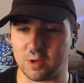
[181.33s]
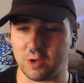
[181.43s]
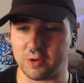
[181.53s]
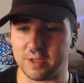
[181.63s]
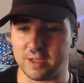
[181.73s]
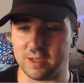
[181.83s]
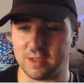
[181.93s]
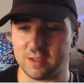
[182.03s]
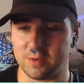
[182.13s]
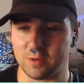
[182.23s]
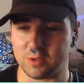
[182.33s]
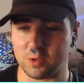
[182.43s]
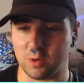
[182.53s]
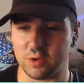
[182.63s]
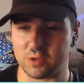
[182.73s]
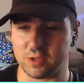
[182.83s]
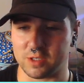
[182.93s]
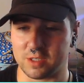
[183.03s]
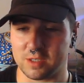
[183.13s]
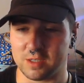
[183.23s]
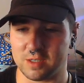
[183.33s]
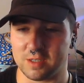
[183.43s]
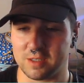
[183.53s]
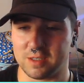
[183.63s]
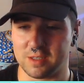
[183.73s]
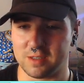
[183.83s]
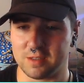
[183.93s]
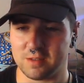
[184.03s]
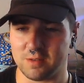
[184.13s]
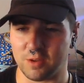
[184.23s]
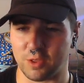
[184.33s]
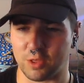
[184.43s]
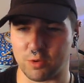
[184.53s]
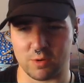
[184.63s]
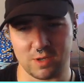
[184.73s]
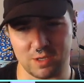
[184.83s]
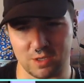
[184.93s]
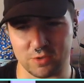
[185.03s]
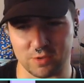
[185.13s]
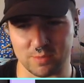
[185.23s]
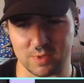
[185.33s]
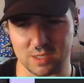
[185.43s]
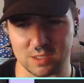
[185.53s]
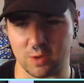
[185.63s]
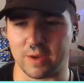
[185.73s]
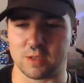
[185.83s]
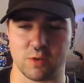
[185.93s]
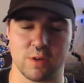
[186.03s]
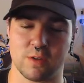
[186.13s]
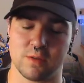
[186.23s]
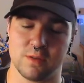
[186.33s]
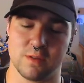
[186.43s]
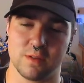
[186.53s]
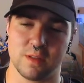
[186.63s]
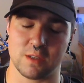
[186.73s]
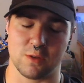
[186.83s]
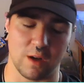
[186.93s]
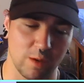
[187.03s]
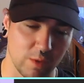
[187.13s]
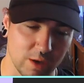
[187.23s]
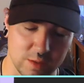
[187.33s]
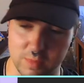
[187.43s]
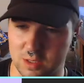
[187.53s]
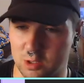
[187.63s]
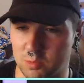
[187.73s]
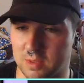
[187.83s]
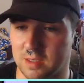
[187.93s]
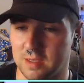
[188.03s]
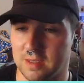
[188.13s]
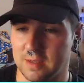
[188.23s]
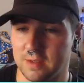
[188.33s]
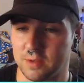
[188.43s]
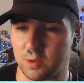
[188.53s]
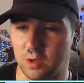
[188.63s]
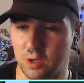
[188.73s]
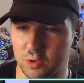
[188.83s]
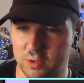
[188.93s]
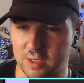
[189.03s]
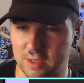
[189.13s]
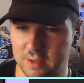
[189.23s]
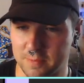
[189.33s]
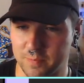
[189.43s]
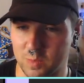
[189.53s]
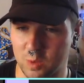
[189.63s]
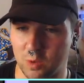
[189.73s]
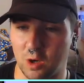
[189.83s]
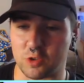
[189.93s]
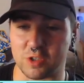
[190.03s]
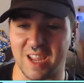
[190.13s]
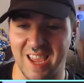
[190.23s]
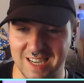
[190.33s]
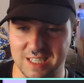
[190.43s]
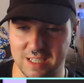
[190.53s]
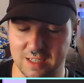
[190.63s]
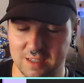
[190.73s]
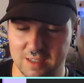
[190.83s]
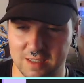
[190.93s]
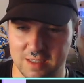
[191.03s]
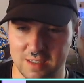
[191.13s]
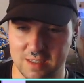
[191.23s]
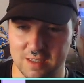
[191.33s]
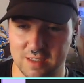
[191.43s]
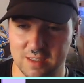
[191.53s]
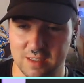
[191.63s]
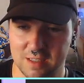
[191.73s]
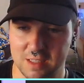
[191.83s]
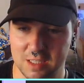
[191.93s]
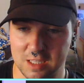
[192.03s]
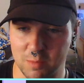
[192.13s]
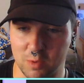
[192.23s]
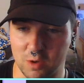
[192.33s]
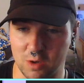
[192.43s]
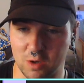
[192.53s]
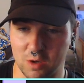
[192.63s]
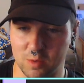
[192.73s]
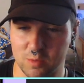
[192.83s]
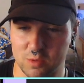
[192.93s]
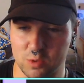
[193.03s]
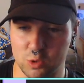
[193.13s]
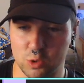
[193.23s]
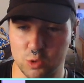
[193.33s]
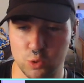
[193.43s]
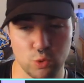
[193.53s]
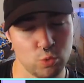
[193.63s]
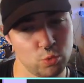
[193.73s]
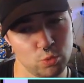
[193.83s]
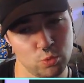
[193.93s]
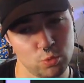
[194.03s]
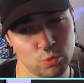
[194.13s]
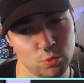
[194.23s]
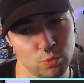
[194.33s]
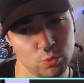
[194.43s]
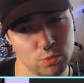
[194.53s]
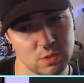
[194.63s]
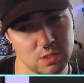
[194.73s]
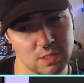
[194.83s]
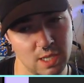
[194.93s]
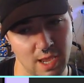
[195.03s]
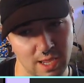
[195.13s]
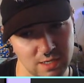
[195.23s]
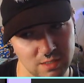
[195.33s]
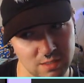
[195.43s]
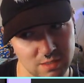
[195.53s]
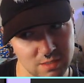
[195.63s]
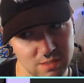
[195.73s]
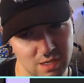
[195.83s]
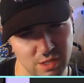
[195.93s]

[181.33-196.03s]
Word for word: we've got 100 here, got 200, got 300, I'm guessing. No, wait, sorry, not. That's not how it works. I'm being stupid. got 100 here, got 180, and we got 210, I